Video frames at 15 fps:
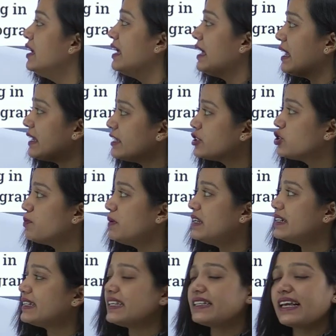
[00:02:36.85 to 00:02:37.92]

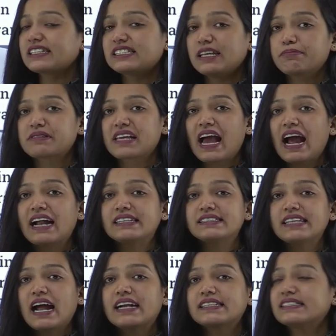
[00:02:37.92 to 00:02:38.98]
Eligibility, they accept CAT,
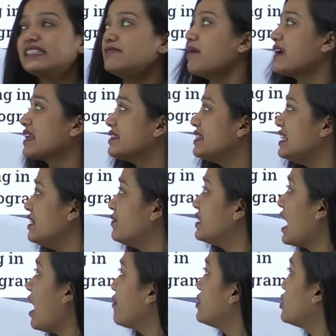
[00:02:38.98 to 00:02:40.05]
XAT, CMAT, and they even have their